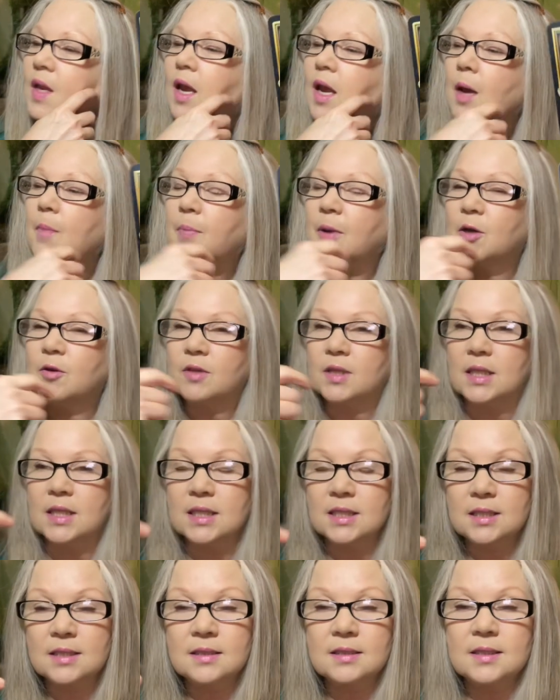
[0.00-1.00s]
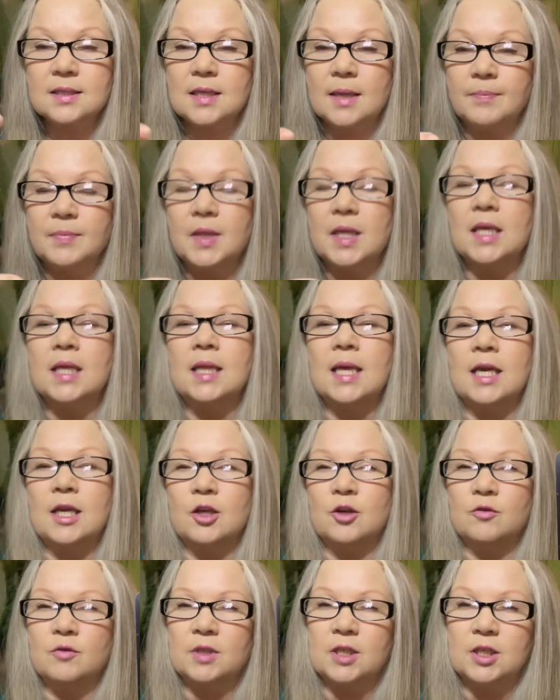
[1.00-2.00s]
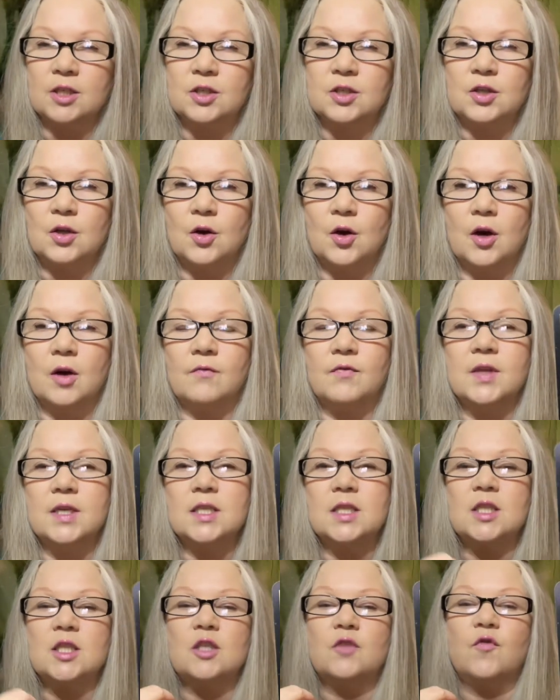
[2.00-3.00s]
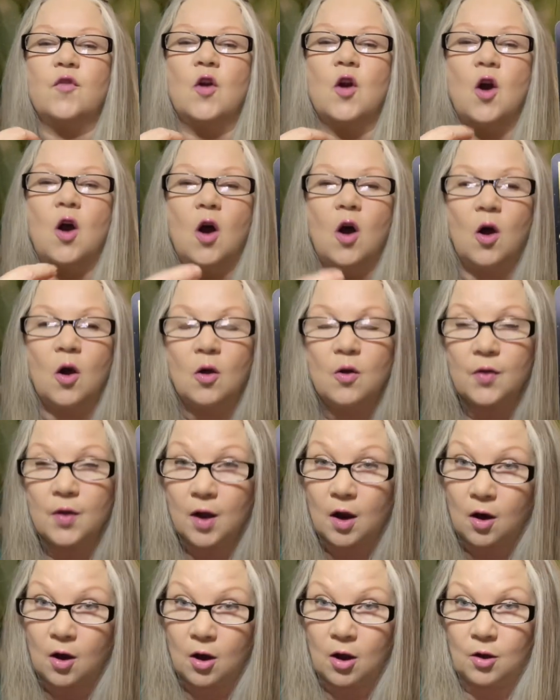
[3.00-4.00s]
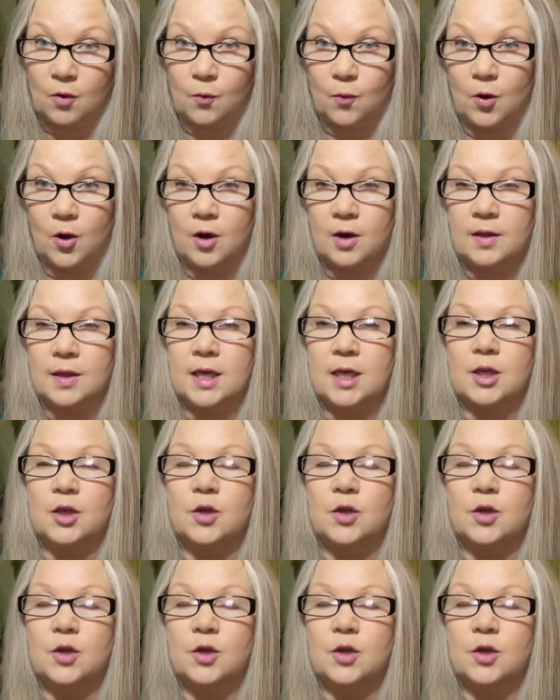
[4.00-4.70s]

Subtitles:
about this is something that you deserve. This is for all the hard work that